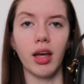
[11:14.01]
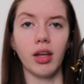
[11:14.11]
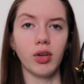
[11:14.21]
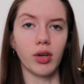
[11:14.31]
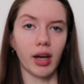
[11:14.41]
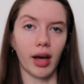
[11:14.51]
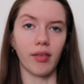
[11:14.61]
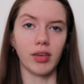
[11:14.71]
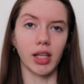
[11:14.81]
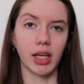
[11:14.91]
and you can
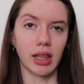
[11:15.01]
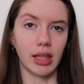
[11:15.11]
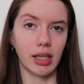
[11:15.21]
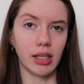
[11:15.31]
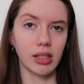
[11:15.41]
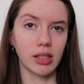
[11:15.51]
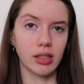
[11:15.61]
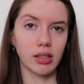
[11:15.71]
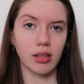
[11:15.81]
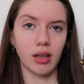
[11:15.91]
have it like this
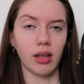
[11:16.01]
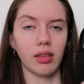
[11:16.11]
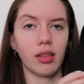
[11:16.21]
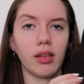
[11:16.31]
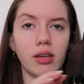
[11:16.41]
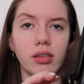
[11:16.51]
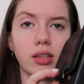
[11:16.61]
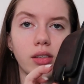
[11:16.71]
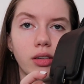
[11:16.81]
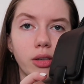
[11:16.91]
and then there's
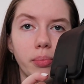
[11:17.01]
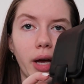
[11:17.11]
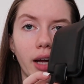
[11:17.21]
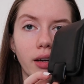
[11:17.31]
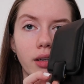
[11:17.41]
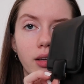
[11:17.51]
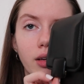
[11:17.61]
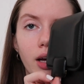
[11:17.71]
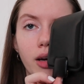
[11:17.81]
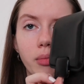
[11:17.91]
a little magnet
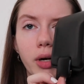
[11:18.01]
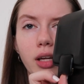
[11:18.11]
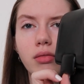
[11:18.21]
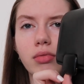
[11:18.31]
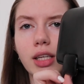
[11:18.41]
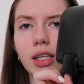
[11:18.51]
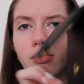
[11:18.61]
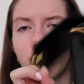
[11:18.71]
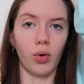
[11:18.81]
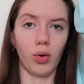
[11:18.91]
kind of button thing
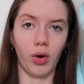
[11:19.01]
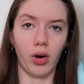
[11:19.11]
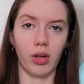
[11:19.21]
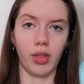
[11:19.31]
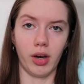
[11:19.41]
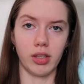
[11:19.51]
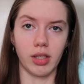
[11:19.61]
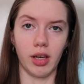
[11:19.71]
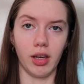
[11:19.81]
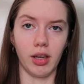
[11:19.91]
or there's
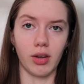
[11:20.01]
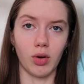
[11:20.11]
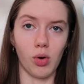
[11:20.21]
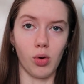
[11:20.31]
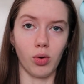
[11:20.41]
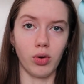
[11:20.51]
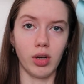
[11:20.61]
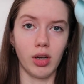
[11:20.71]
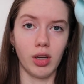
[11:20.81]
a old